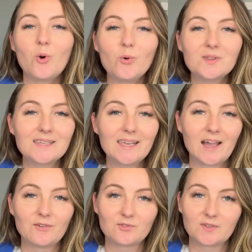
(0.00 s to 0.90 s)
only
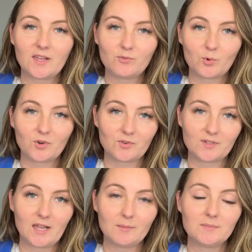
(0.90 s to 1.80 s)
after they've
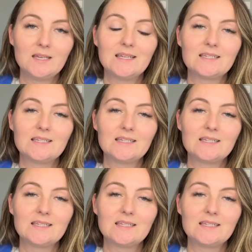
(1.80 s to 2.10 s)
ordered them.